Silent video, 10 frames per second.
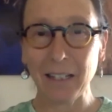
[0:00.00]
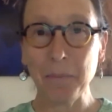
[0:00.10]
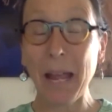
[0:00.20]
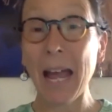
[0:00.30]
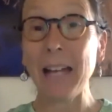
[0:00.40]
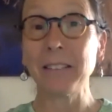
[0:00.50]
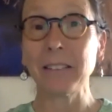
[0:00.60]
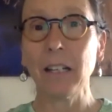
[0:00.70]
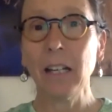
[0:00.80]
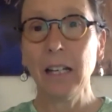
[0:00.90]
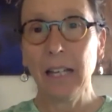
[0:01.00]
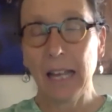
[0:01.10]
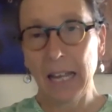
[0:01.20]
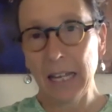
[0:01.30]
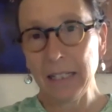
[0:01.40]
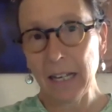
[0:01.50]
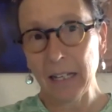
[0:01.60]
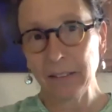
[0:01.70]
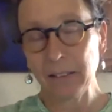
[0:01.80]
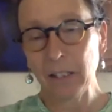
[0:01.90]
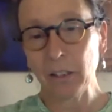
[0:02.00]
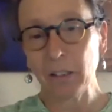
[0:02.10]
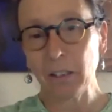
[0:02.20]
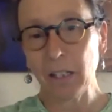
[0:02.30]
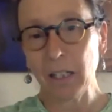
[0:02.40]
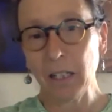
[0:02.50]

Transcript: as their